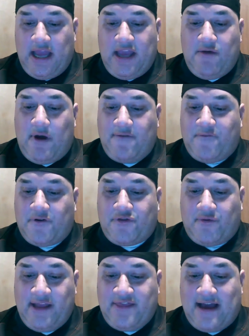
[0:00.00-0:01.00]
He went for
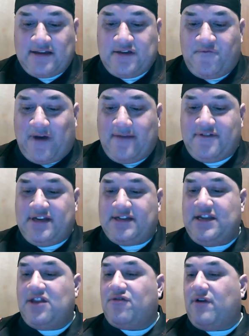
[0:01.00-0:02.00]

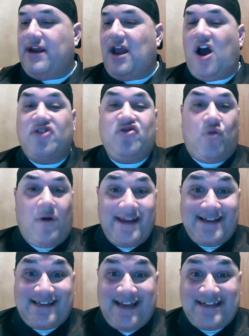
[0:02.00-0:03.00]
3,563,
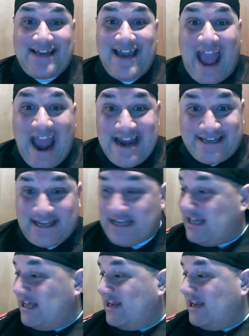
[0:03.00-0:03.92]
26-8,